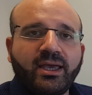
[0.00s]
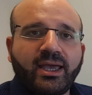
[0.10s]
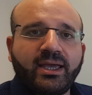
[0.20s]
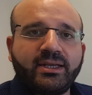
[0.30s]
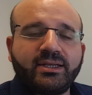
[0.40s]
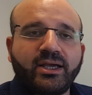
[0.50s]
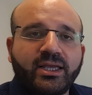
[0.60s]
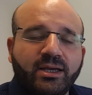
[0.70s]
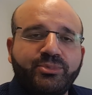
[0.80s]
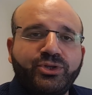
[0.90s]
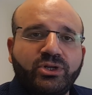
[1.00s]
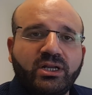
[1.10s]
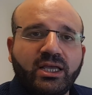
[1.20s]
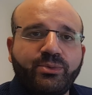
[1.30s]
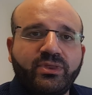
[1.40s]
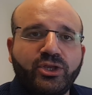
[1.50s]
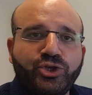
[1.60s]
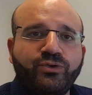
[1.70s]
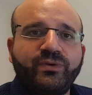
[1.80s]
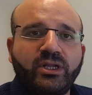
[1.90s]
And I come to you today with a
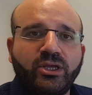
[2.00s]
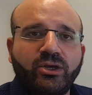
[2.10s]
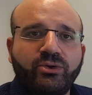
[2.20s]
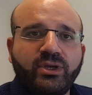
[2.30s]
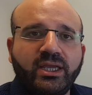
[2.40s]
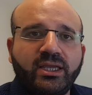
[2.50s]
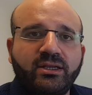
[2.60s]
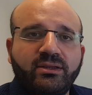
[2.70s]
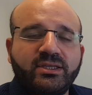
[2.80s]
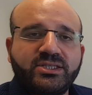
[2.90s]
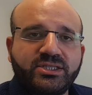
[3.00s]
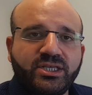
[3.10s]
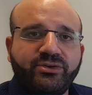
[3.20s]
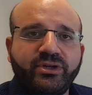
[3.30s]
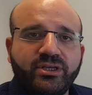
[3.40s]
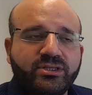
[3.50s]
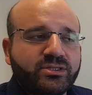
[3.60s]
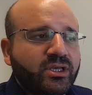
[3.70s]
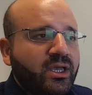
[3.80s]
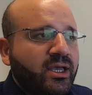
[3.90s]
new video in this series